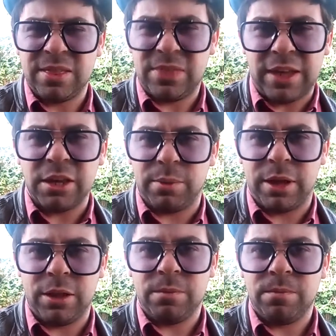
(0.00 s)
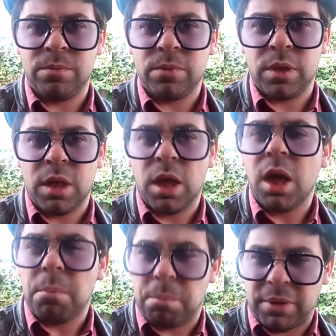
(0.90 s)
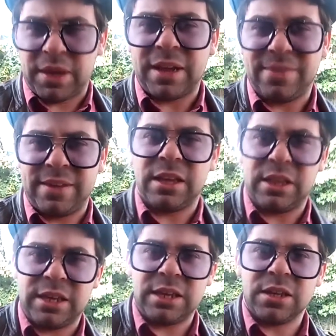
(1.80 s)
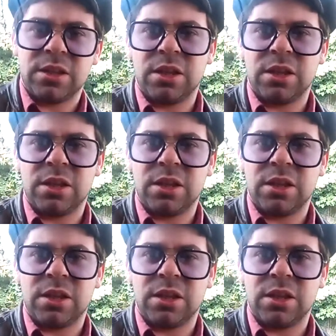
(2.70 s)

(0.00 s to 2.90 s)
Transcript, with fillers: that you will, but that ideally